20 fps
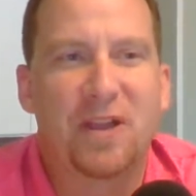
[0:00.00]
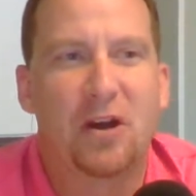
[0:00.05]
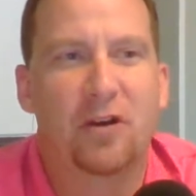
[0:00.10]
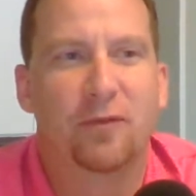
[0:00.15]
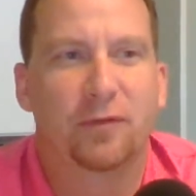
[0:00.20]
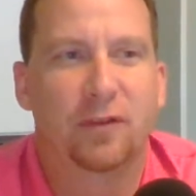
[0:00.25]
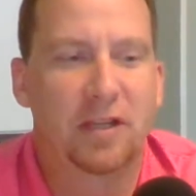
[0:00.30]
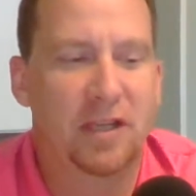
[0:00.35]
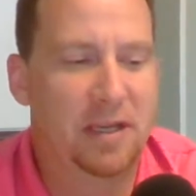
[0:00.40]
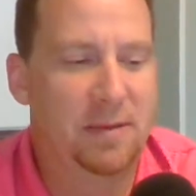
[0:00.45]

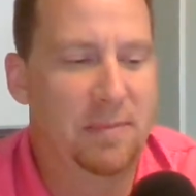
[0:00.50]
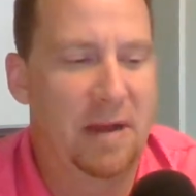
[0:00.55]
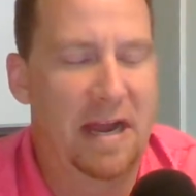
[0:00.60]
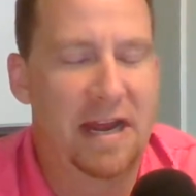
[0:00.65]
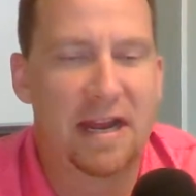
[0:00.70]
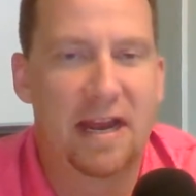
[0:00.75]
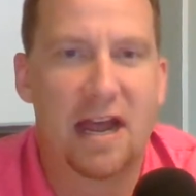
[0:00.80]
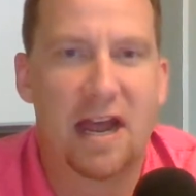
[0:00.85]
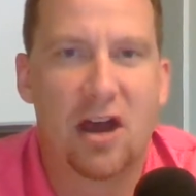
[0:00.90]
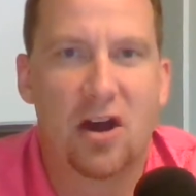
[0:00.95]
Hopefully
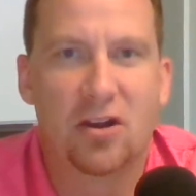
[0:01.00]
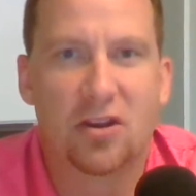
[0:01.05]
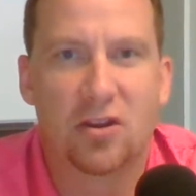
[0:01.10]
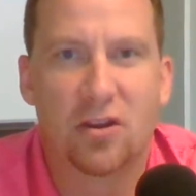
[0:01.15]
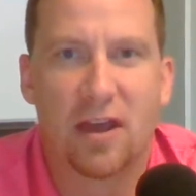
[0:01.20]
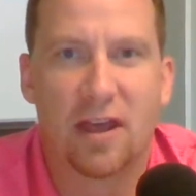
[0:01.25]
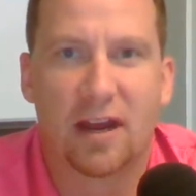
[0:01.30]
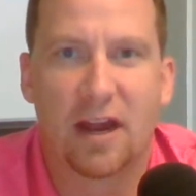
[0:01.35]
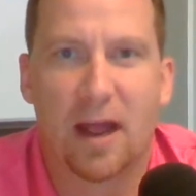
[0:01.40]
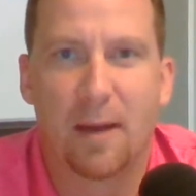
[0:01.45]
by now
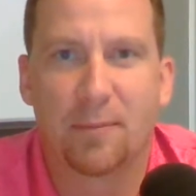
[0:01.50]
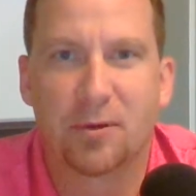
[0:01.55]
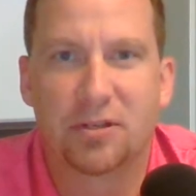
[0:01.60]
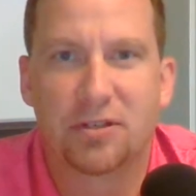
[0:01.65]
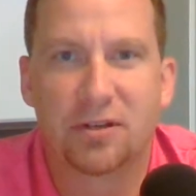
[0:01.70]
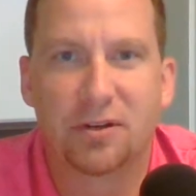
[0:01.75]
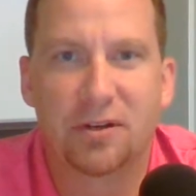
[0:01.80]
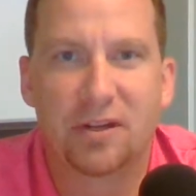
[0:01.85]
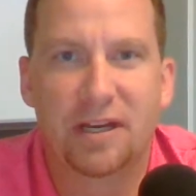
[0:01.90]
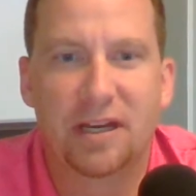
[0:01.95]
you had an
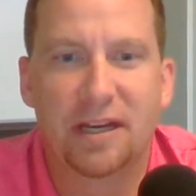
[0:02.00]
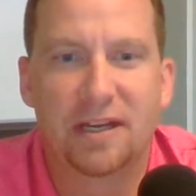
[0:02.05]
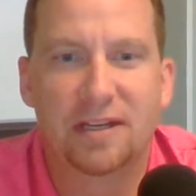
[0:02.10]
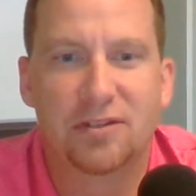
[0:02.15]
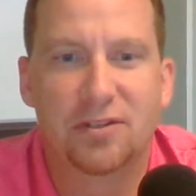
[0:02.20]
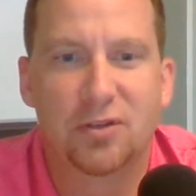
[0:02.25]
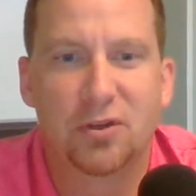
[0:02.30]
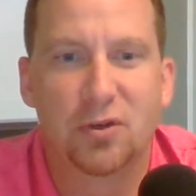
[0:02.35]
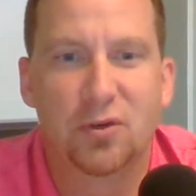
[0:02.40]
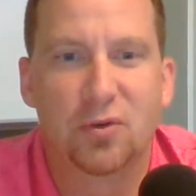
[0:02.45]
opportunity
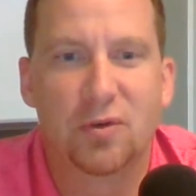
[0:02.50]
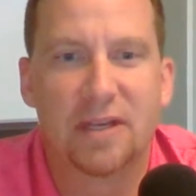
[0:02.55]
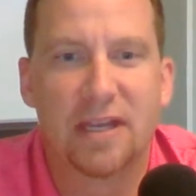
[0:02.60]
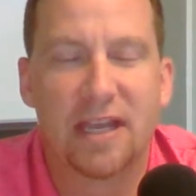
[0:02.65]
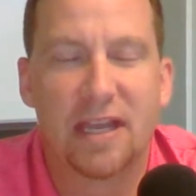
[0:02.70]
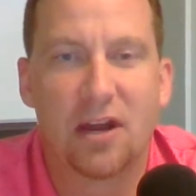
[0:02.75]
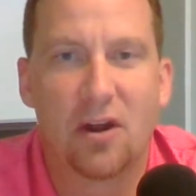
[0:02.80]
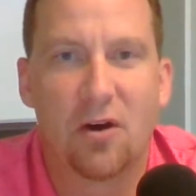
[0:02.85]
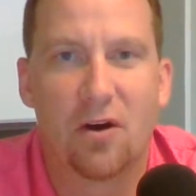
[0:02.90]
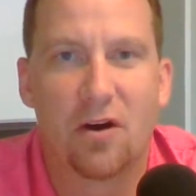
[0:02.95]
to
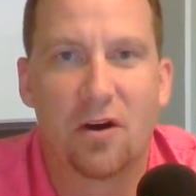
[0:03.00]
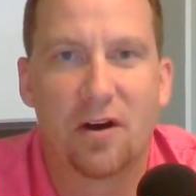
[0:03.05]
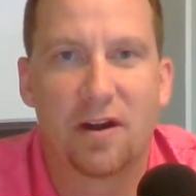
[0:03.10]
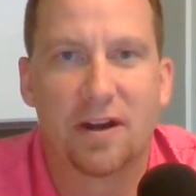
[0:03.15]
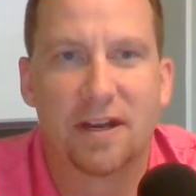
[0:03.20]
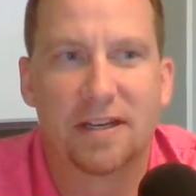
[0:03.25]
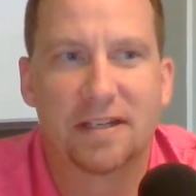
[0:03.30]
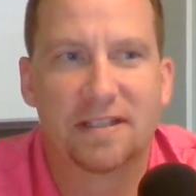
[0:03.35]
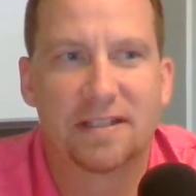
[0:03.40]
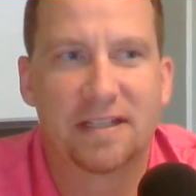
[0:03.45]
get
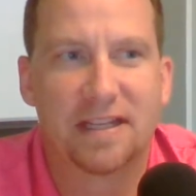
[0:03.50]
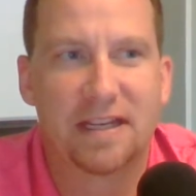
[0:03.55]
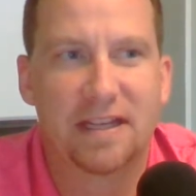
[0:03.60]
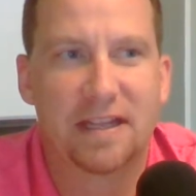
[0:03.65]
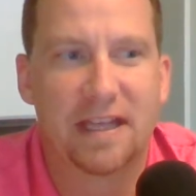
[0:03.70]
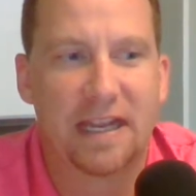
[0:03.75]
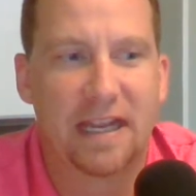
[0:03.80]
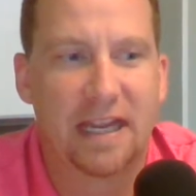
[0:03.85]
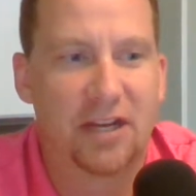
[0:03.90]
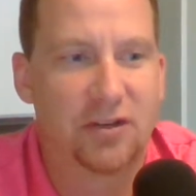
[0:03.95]
on and see
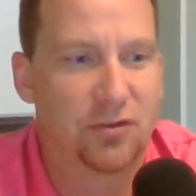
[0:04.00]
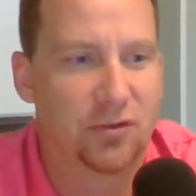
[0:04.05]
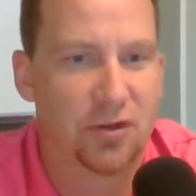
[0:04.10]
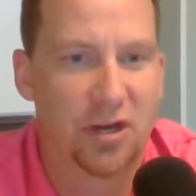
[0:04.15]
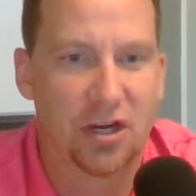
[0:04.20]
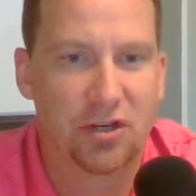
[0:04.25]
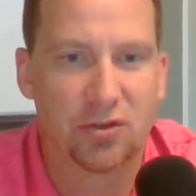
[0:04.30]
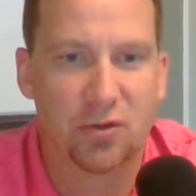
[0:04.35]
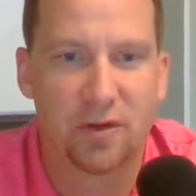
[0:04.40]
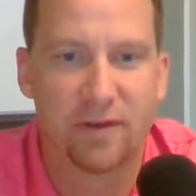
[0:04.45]
the
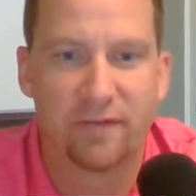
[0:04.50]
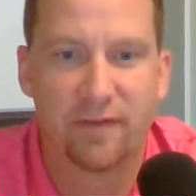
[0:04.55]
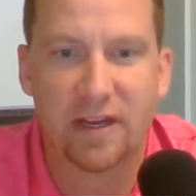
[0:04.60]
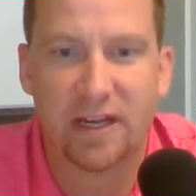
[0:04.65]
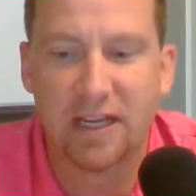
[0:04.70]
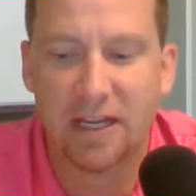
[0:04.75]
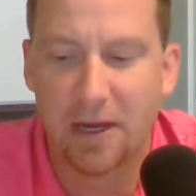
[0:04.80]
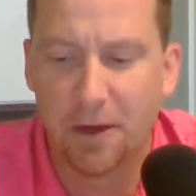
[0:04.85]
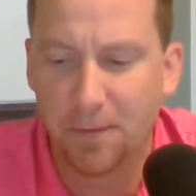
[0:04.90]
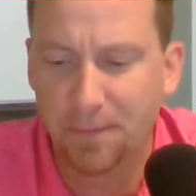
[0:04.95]
introductory
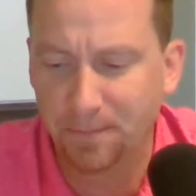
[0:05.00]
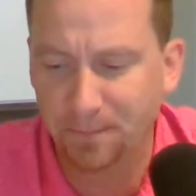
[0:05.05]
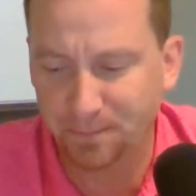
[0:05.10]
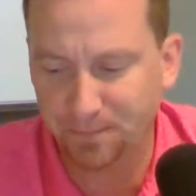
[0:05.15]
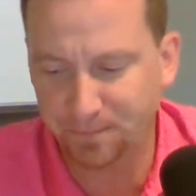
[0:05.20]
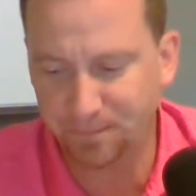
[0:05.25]
video.